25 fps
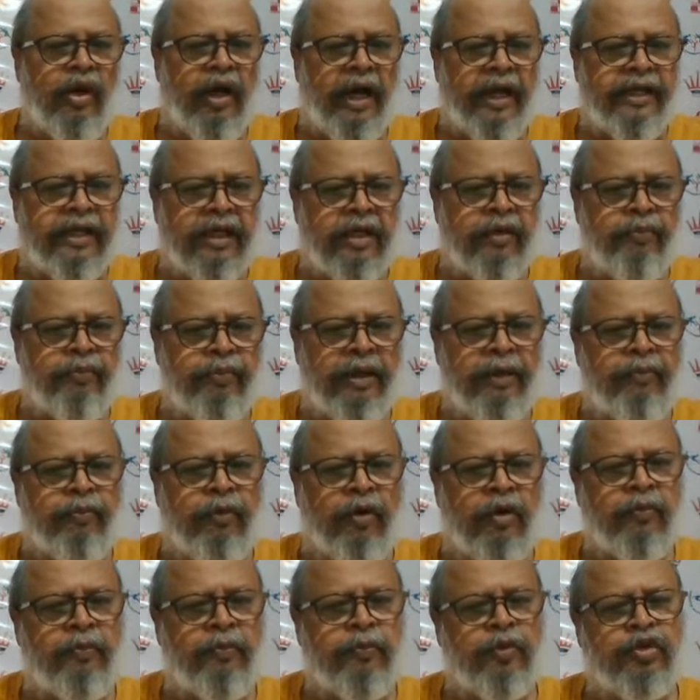I can play
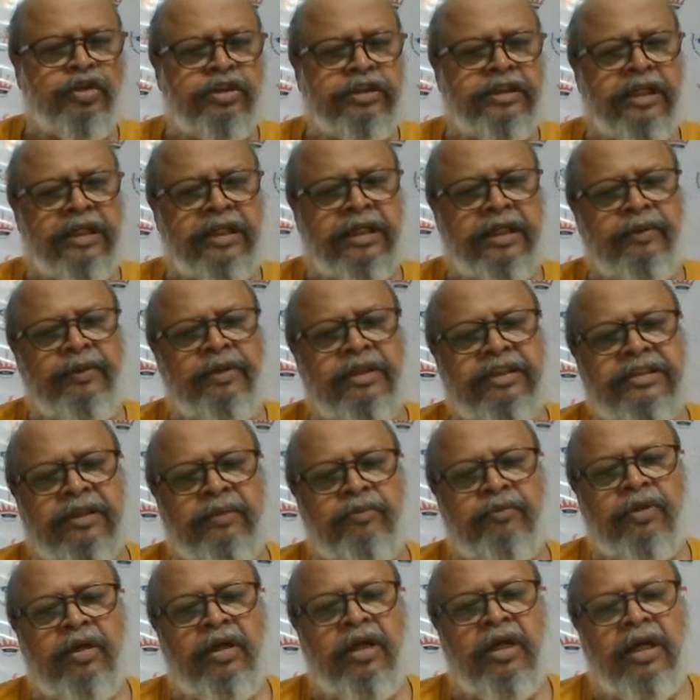pawn push here, giving
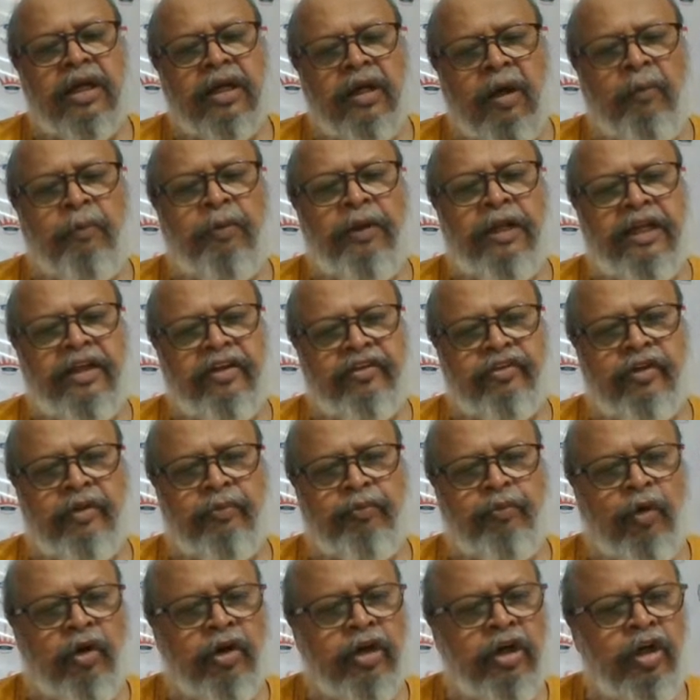some
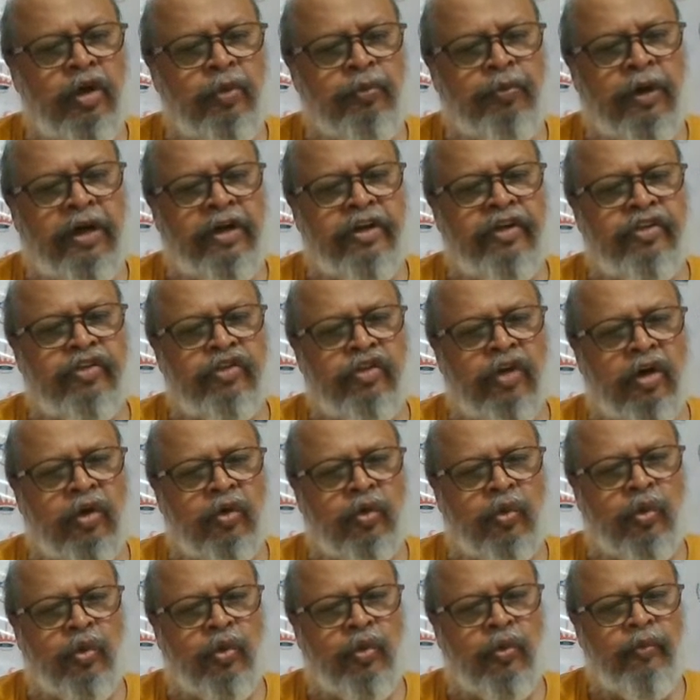complication. Pawn into pawn is
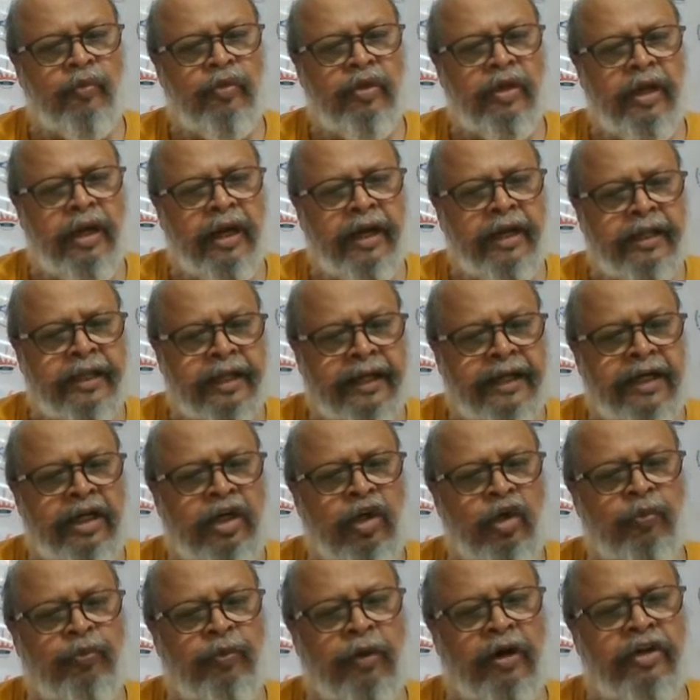not good. And king
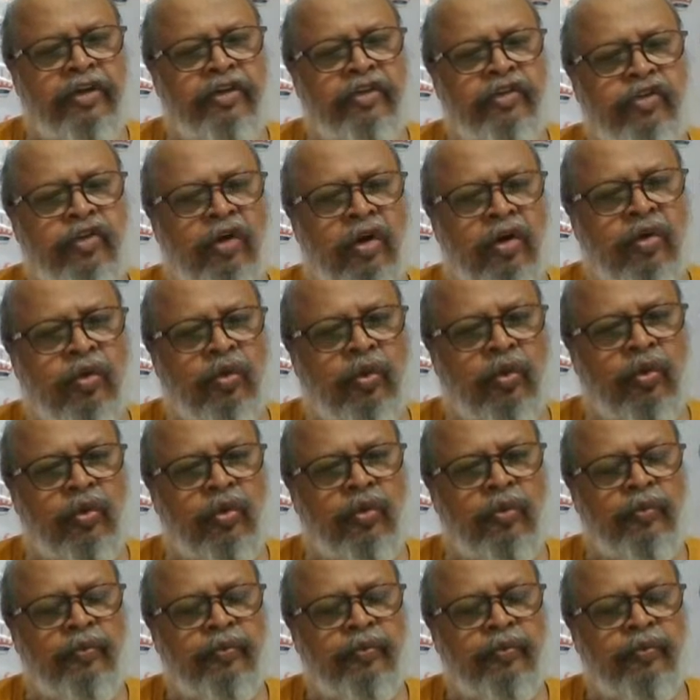into pawn is not good.